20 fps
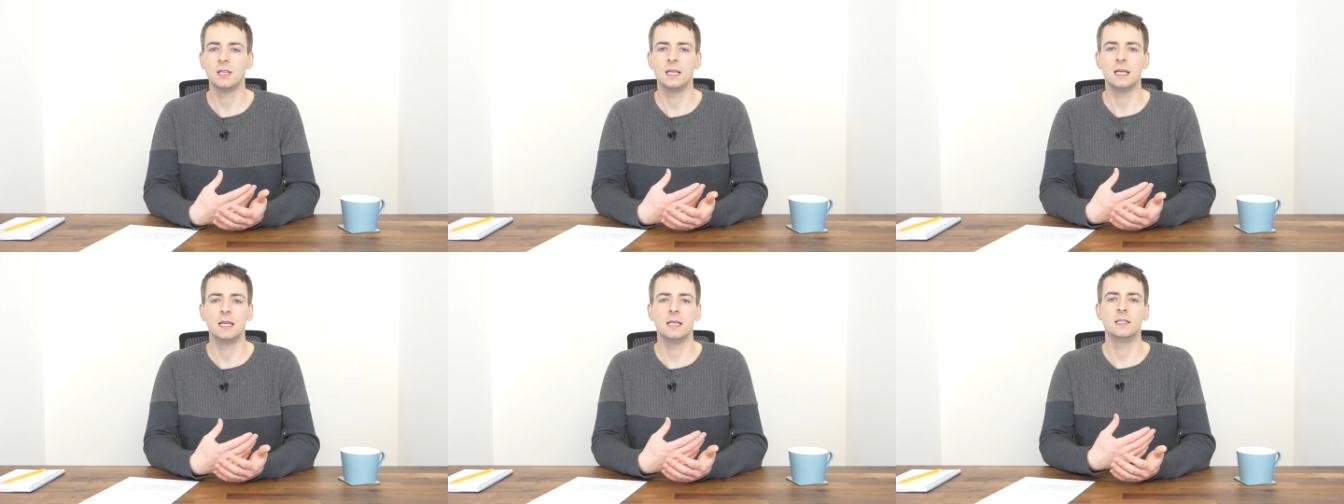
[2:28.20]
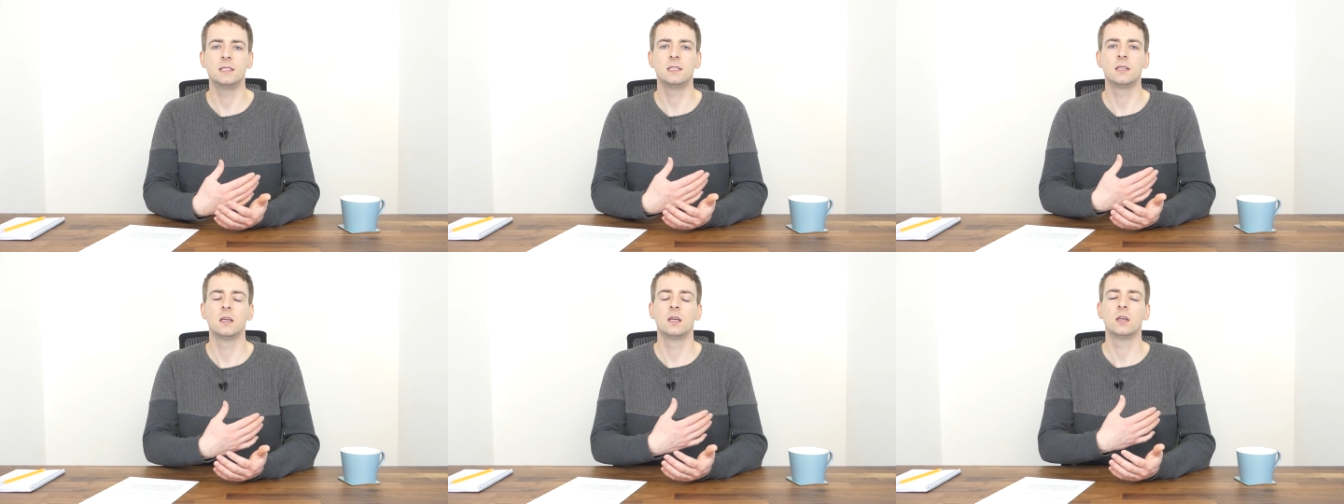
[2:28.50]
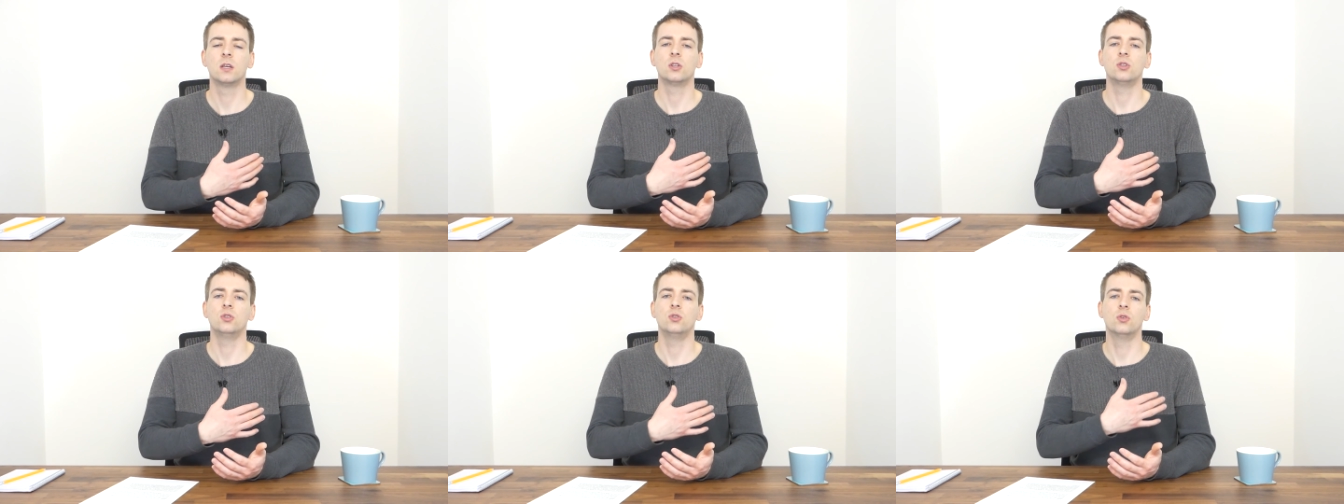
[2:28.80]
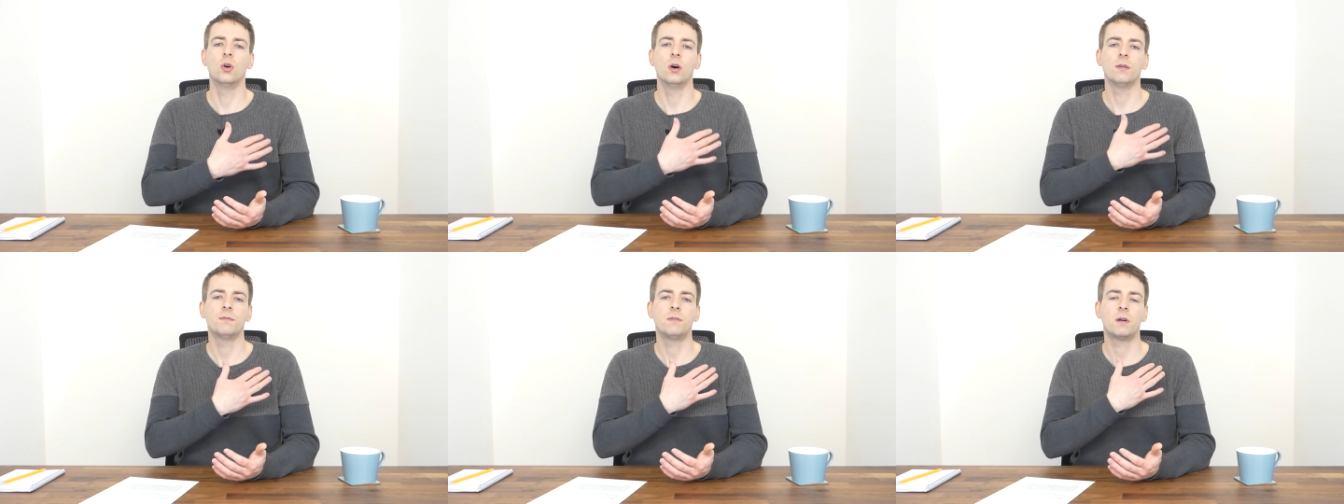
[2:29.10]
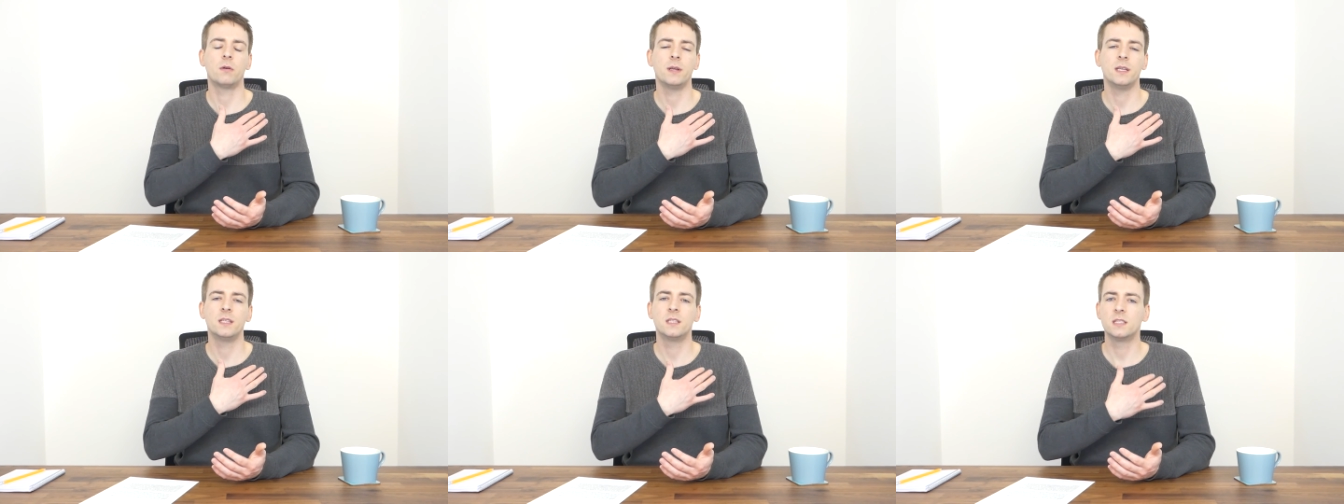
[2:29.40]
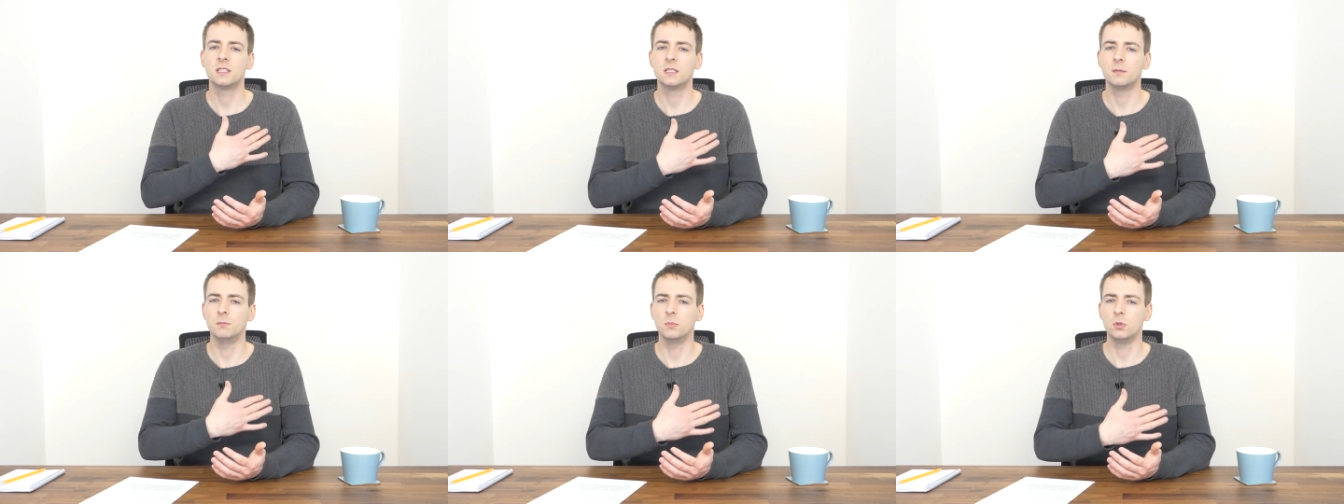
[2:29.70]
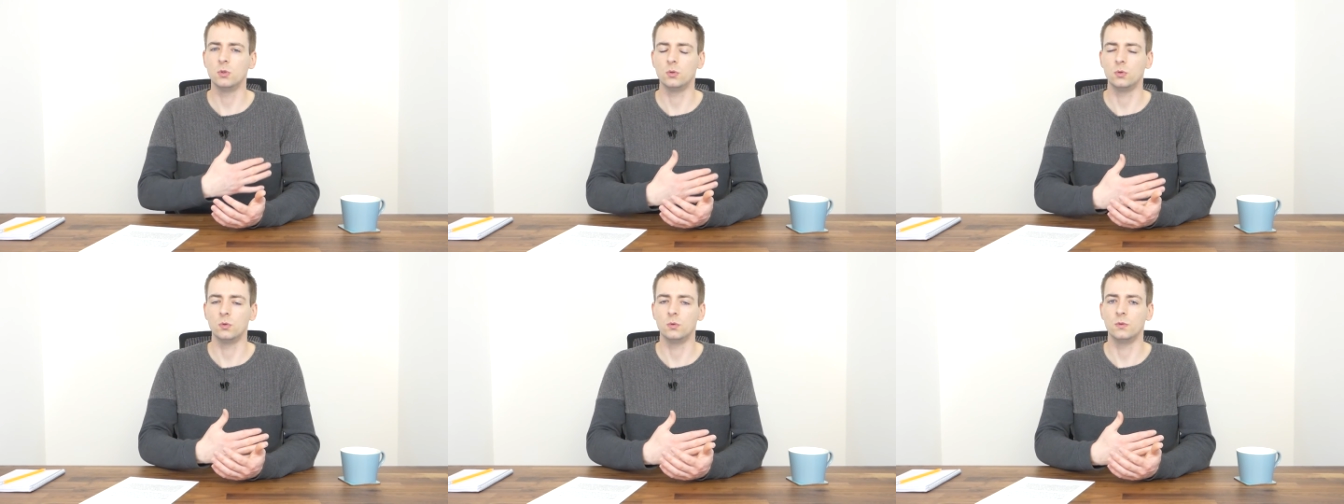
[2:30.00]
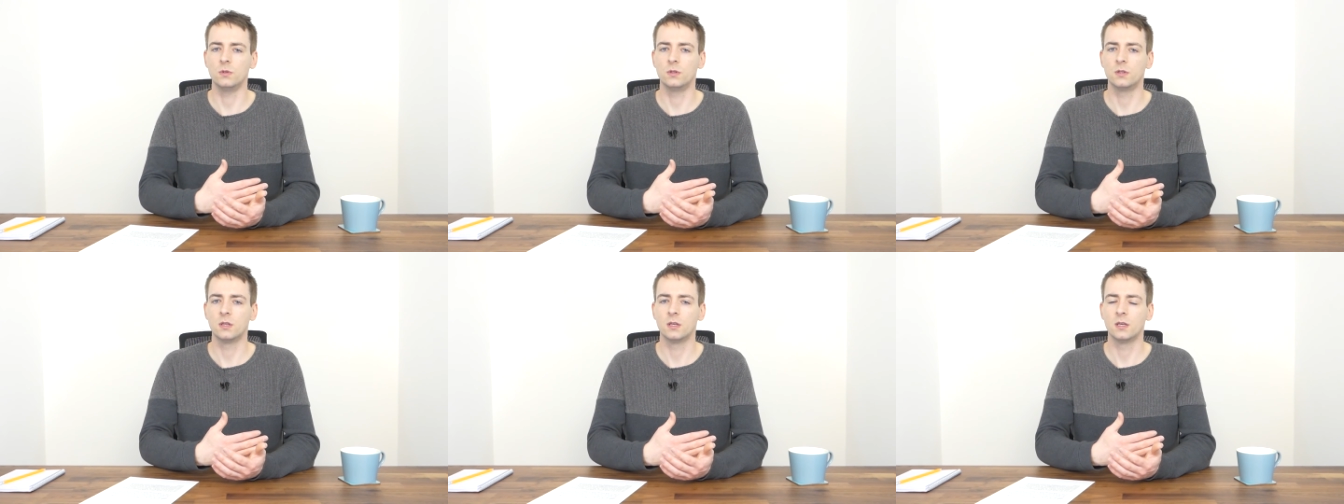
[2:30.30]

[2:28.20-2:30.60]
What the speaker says: is not very smooth.